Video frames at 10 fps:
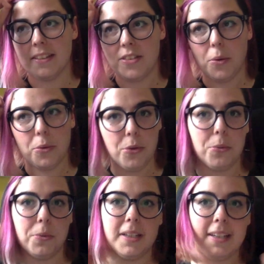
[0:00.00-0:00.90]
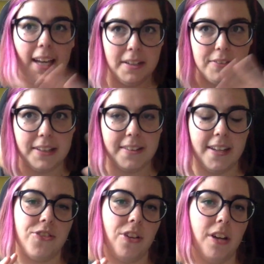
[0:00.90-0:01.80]
So you kind of
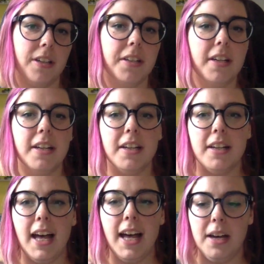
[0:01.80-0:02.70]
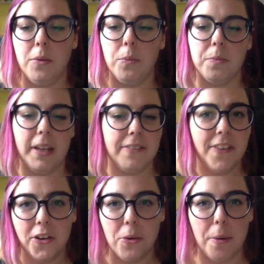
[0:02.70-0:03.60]
touched on
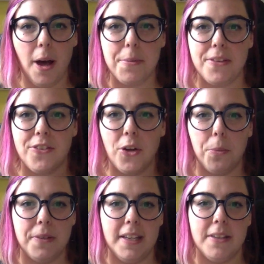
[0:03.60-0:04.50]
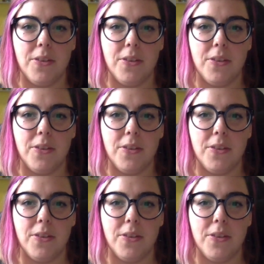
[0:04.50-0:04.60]
Funko Pops and sculpting.